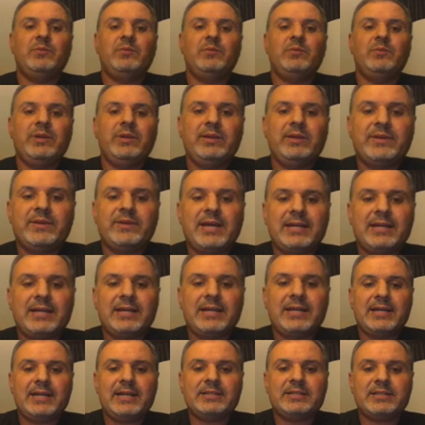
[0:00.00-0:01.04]
The, we
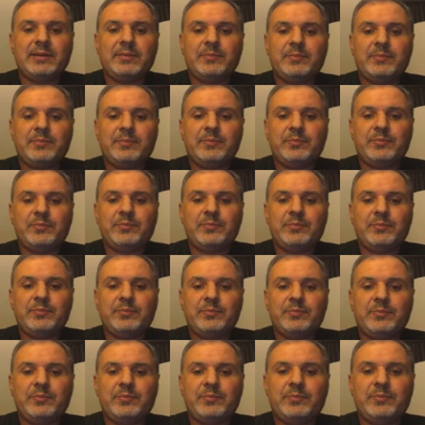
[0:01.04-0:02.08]
got uh,
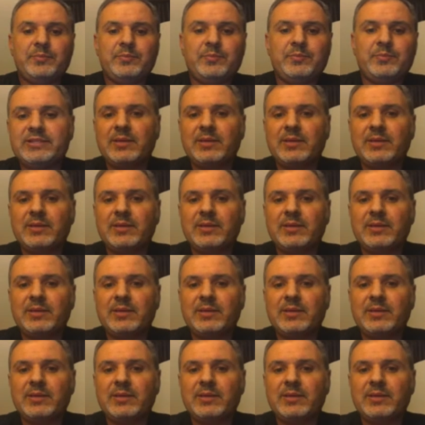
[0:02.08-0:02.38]
candidates